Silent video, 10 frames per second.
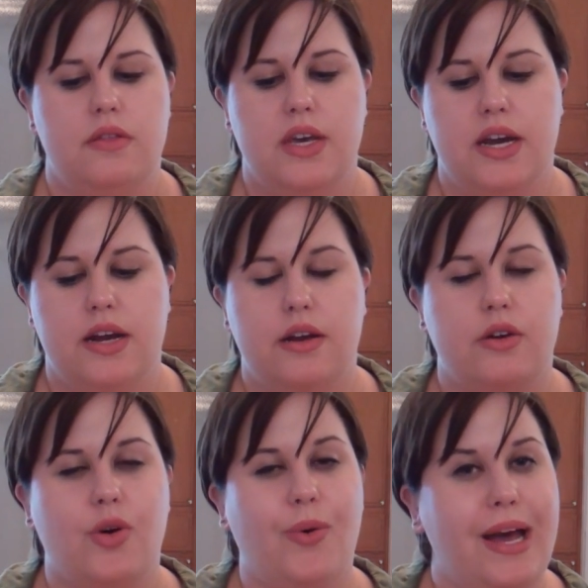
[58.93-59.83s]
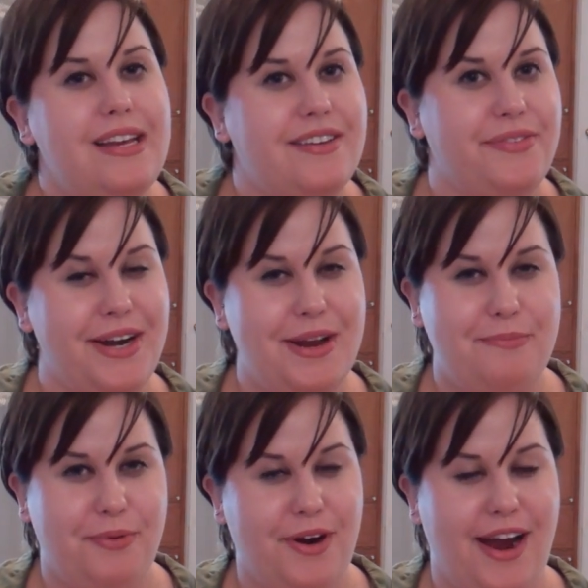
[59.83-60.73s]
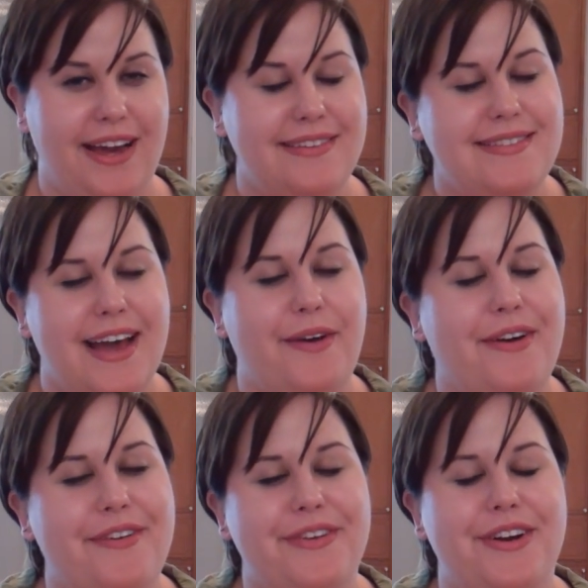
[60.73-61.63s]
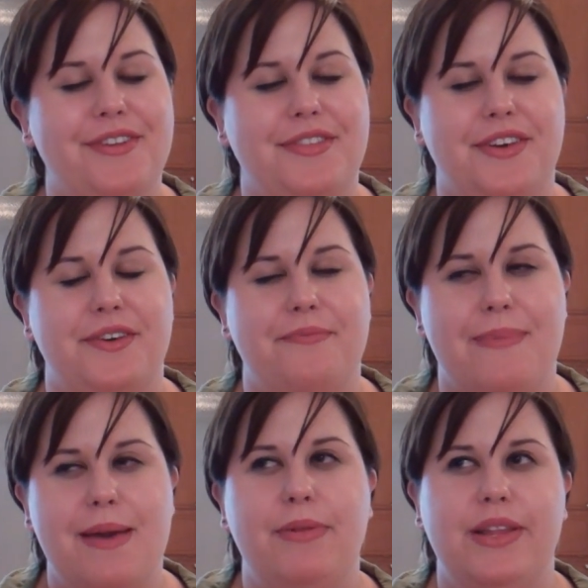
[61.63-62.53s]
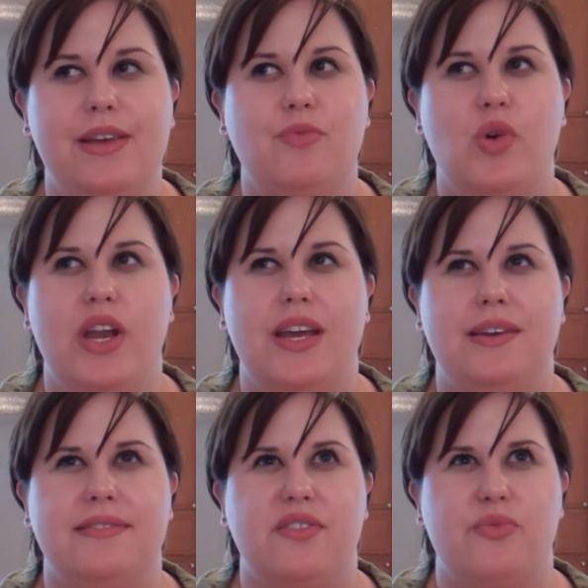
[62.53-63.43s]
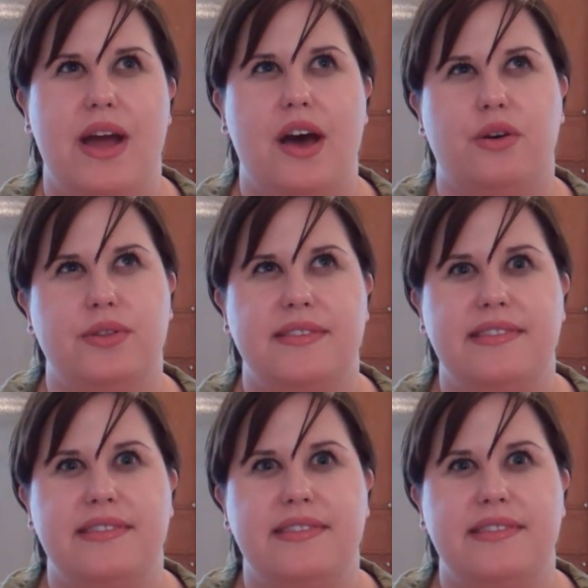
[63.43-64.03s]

They're quite different in price, however. The Maybelline one is around